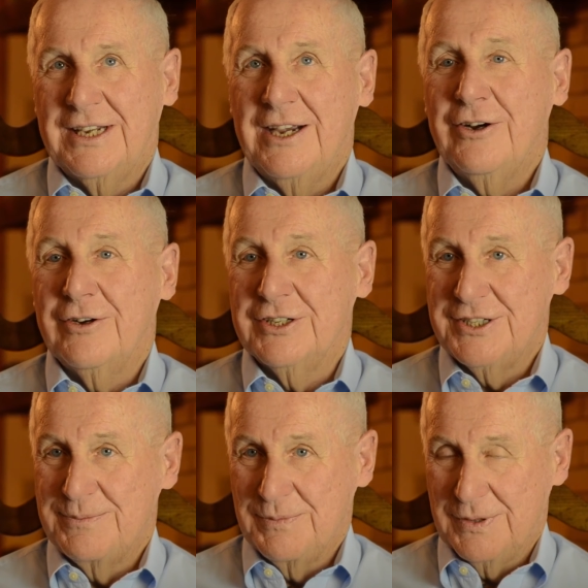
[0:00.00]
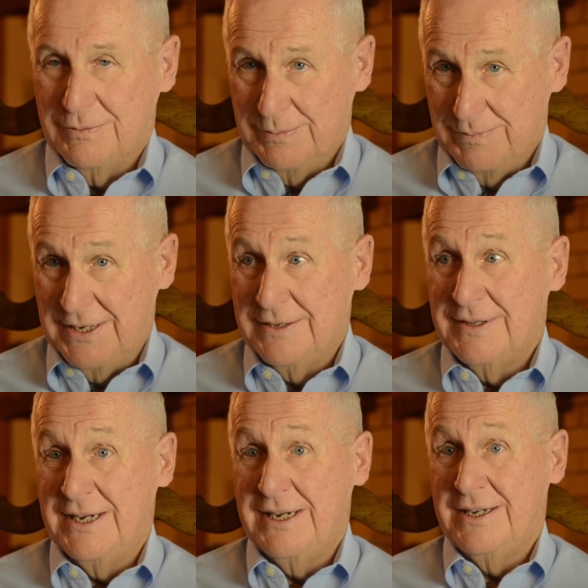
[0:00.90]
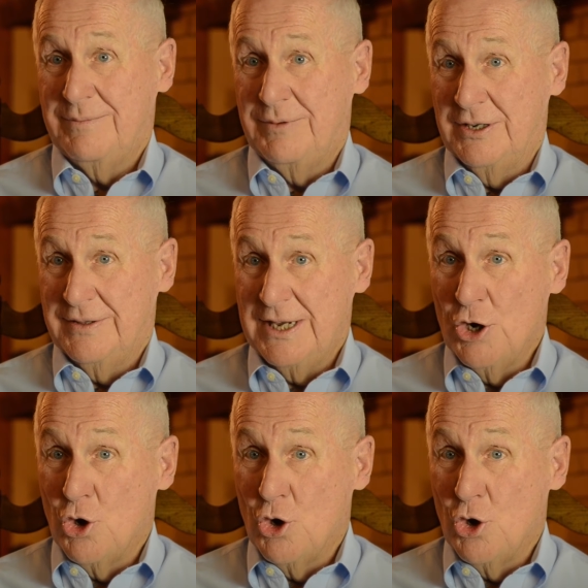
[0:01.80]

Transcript: Karis, being the